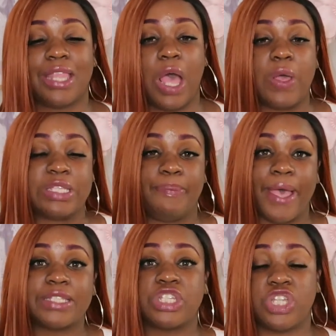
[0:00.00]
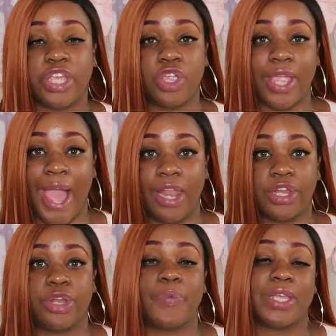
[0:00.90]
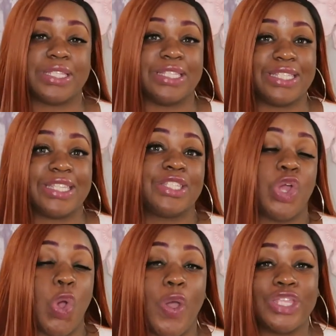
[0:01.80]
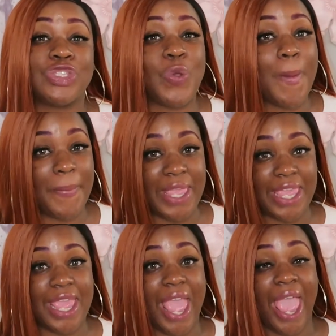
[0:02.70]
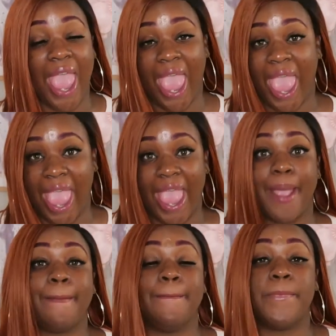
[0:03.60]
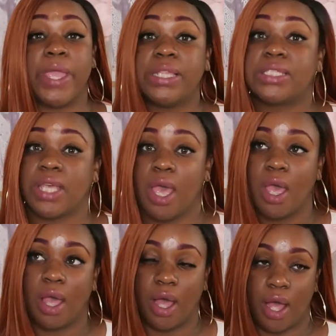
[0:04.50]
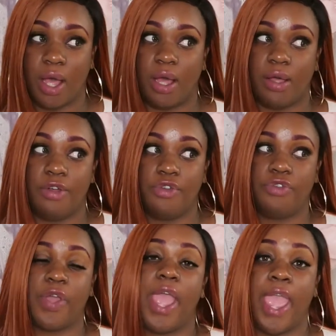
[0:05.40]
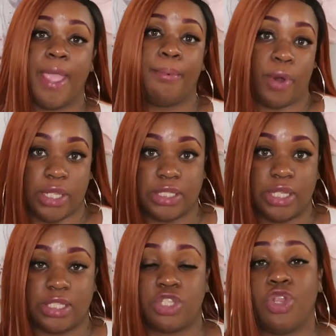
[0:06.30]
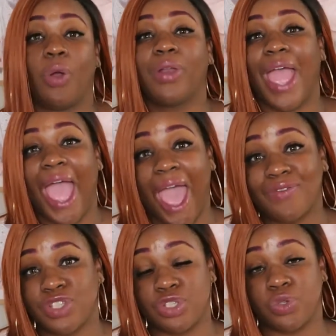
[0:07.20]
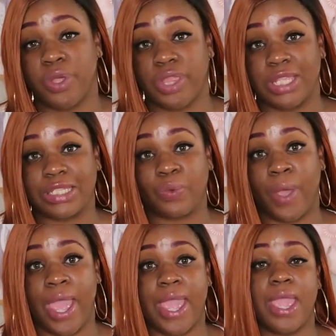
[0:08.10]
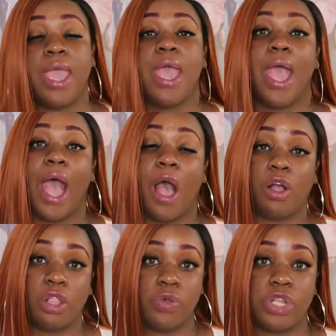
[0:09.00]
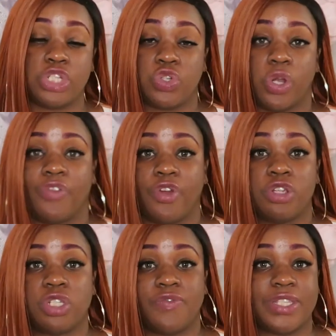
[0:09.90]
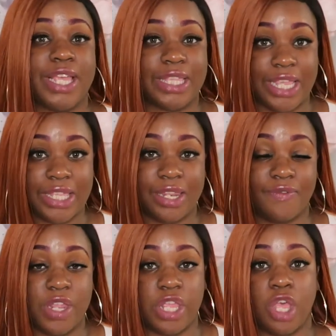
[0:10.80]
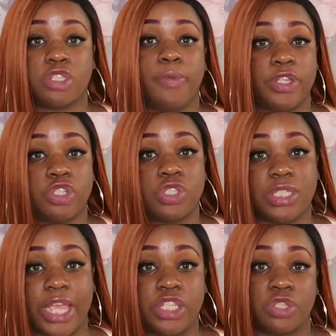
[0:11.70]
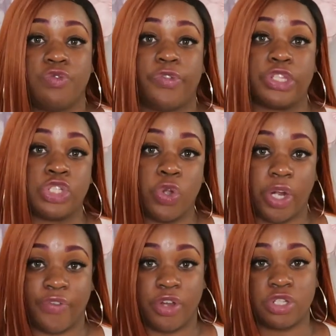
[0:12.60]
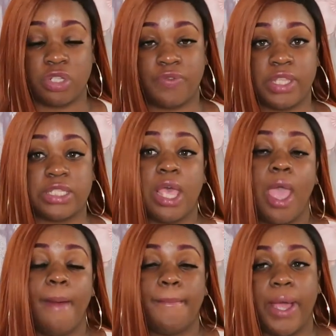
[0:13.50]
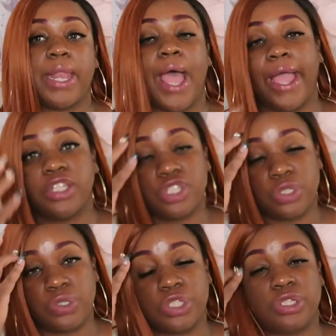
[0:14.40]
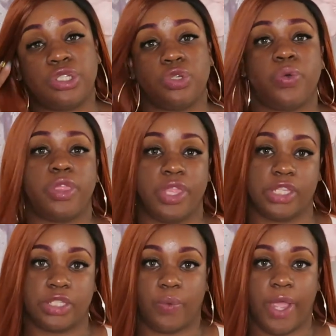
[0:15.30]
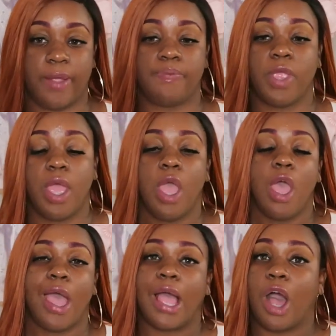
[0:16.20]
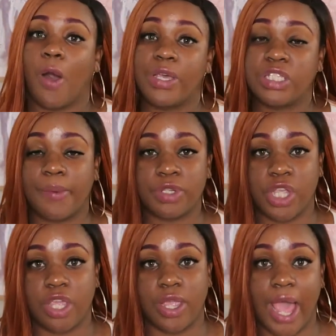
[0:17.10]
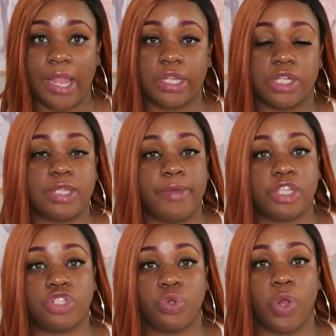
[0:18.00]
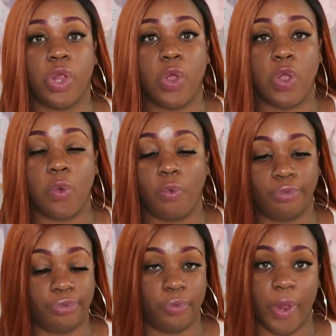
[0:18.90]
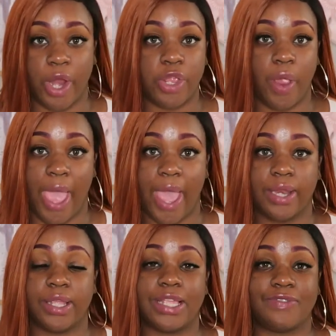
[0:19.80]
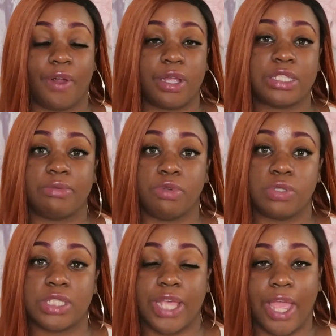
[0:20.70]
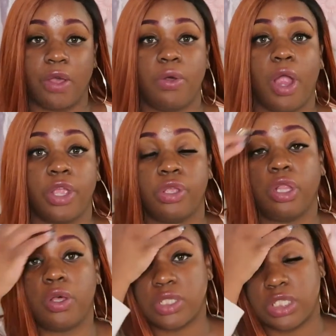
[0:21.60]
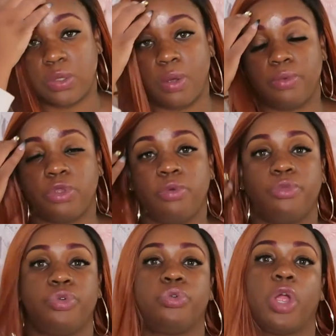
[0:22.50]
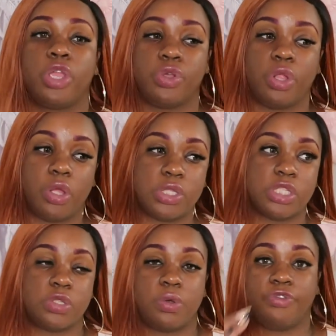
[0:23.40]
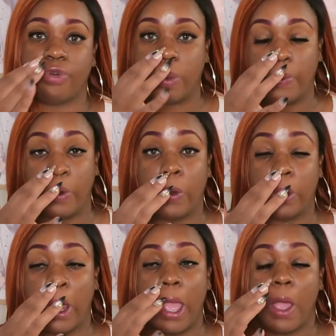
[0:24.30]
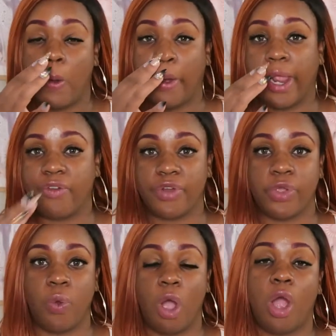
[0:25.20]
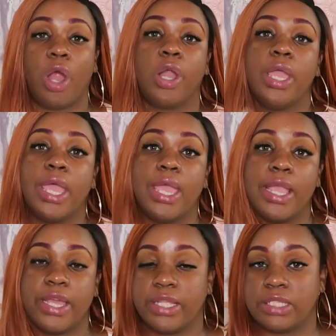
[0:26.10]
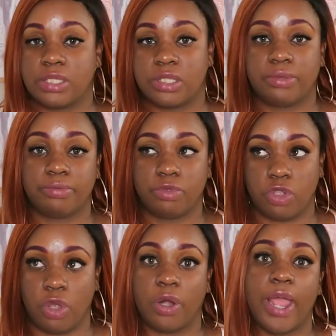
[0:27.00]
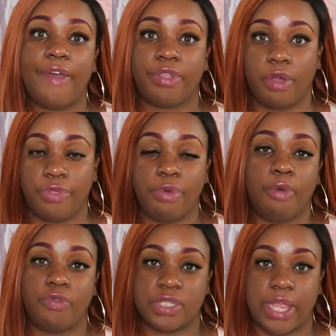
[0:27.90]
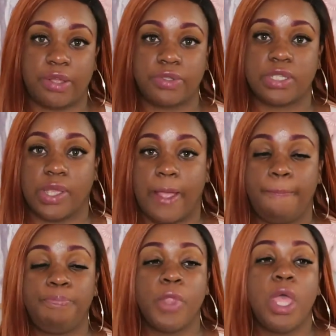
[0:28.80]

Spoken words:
Now, it's best to check your calendar, because this is going to be a bit of a process. You don't have to do it this way. I'll include a shorter version of this at the end of the video, so make sure you stay tuned for the shorter version of this, but I choose to do it this way. Always double check your calendar to make sure where you're at as far as the moon cycle. Are you closest to a new moon? Are you closest to a full moon? Whatever you are, you're gonna have to go through both cycles, okay?